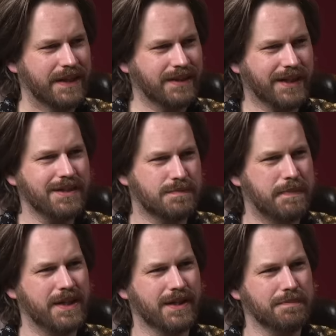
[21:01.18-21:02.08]
and, see, and he's like,
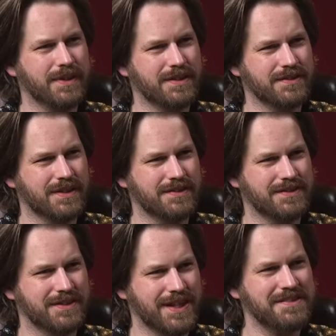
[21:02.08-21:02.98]
beating up his because
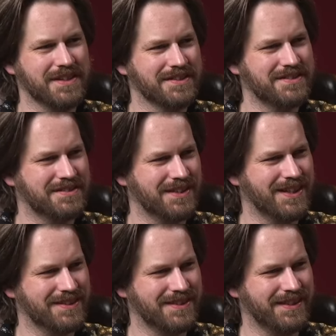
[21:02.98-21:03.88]
he's a dentist mm-hmm. and
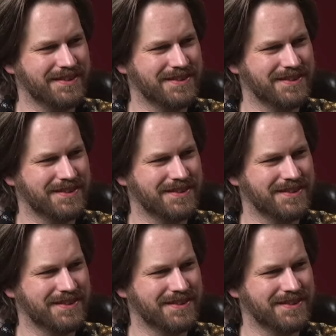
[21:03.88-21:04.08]
he has like his